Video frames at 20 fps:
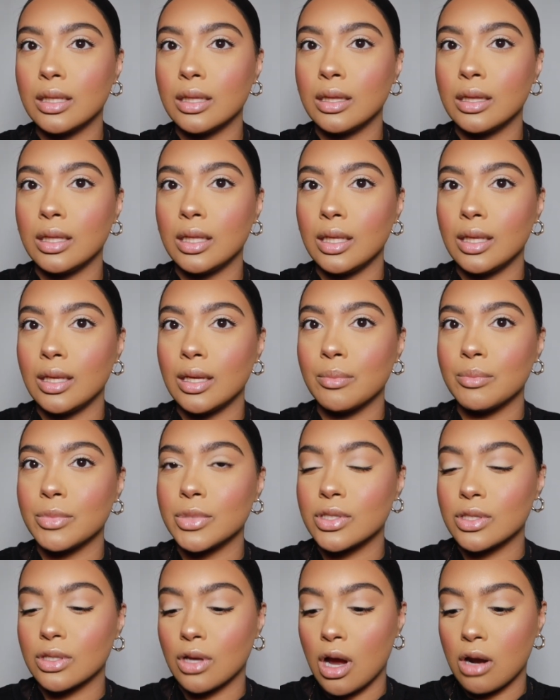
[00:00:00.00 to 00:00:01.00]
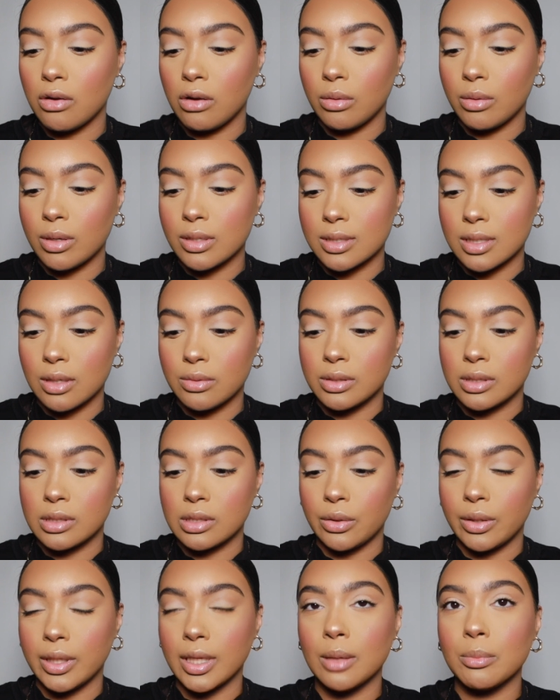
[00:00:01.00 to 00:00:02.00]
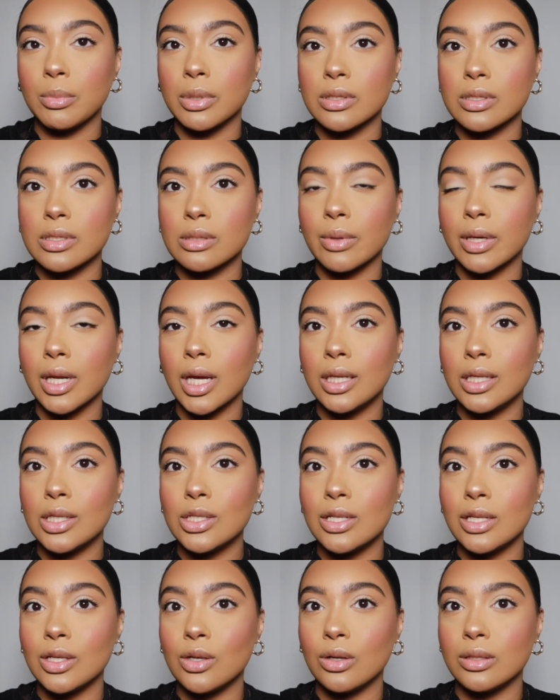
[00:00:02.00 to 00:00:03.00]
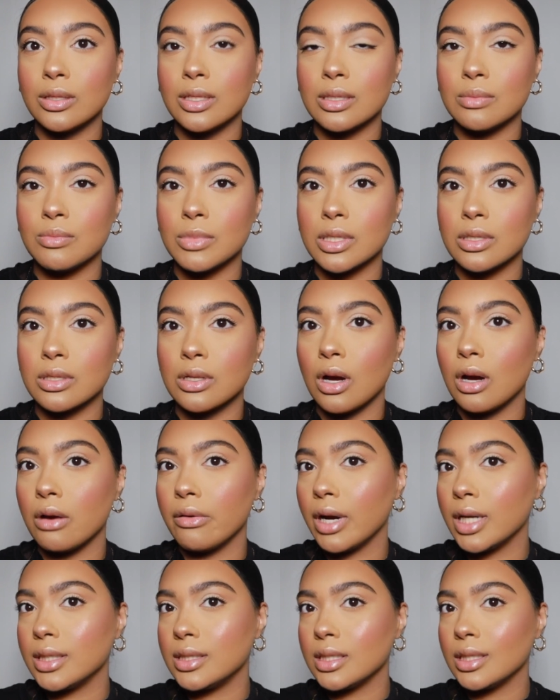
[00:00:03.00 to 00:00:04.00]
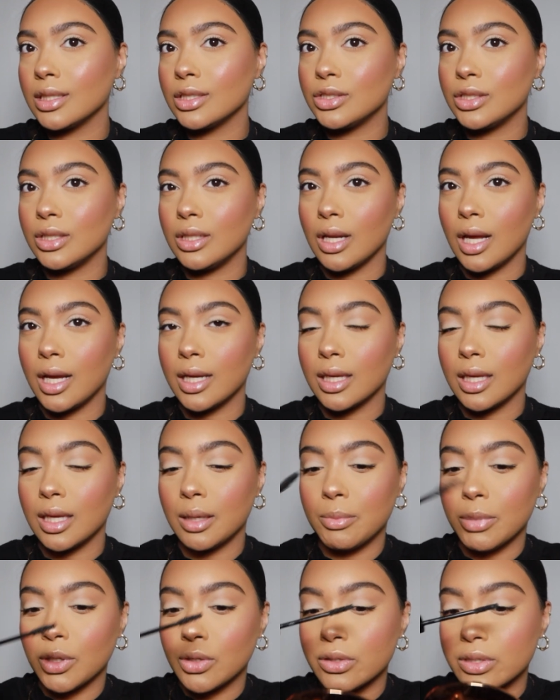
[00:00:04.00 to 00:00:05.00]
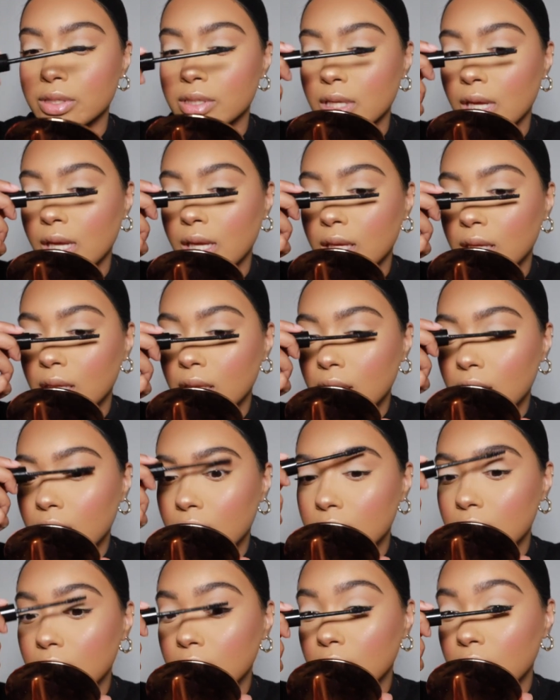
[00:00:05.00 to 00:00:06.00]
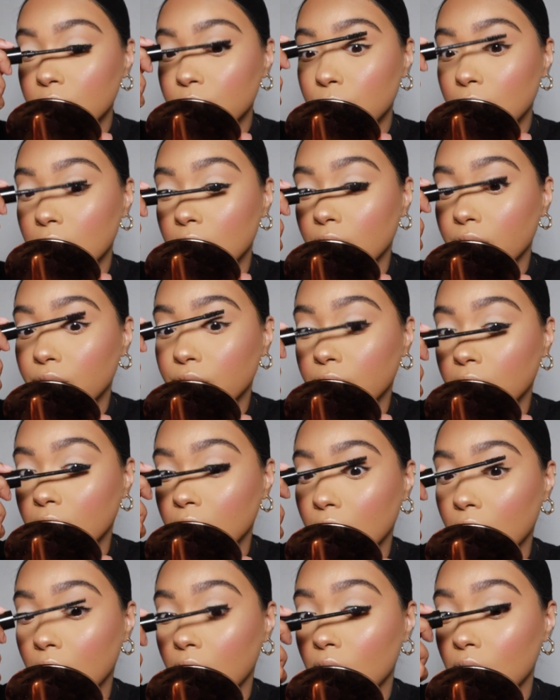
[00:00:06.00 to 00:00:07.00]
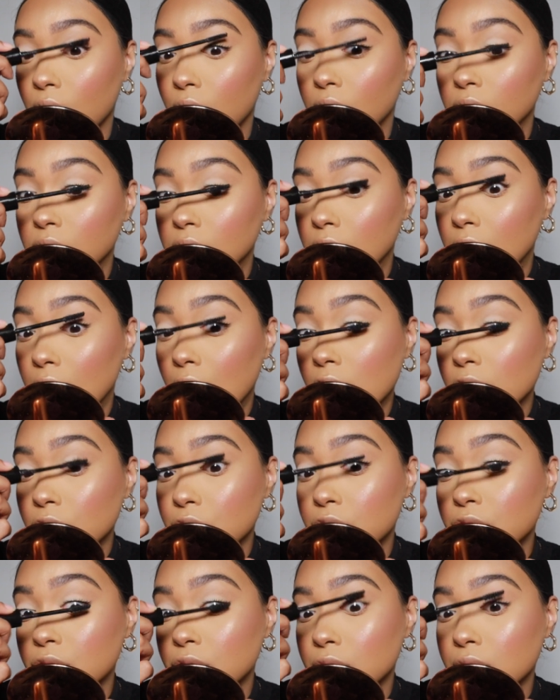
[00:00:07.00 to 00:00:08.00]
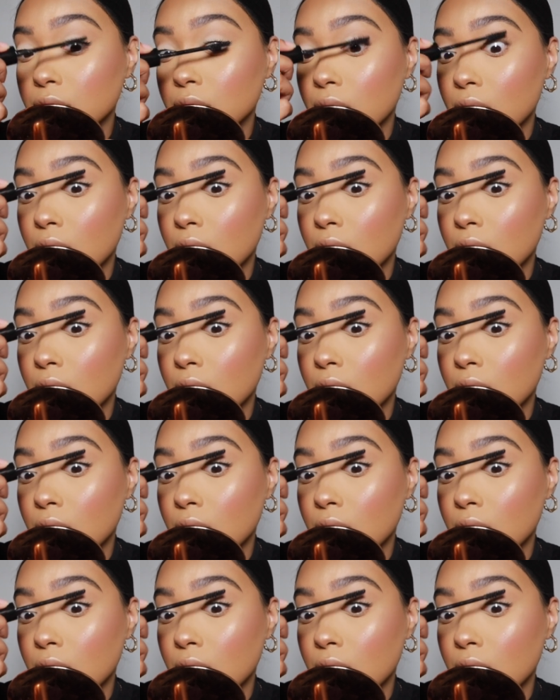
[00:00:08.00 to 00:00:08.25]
the mascara whilst I was doing it, because when I initially got this mascara I didn't actually like it because it didn't give me enough curl on the lash.